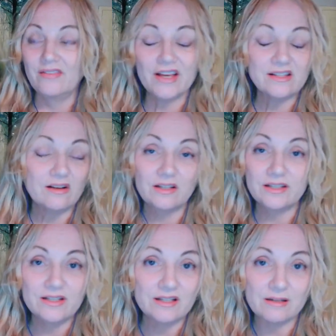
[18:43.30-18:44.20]
That's all
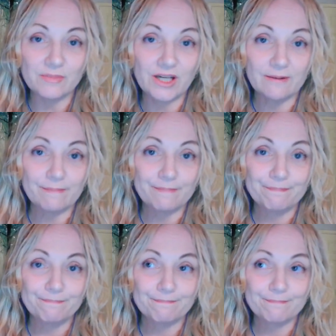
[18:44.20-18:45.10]
it is to me.
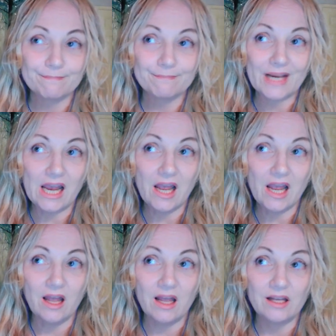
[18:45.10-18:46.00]

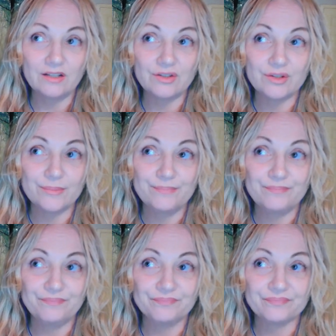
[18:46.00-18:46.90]
And
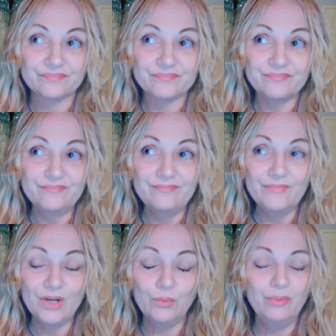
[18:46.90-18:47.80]

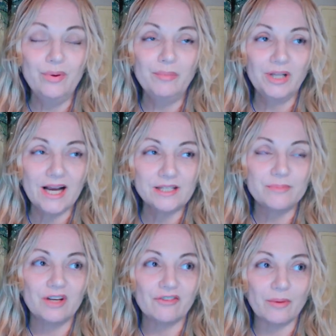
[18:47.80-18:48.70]
when people
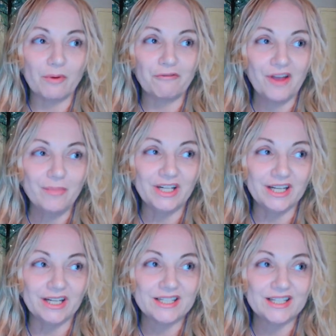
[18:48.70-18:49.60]
ask me if I'm a
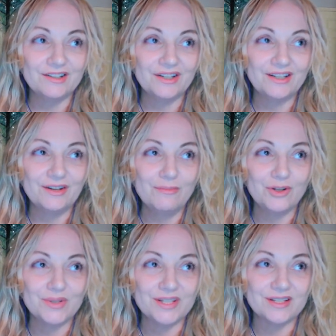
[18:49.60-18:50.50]
feminist, it
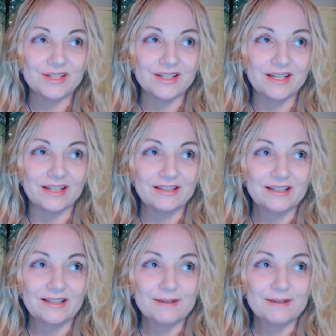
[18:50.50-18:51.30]
almost is like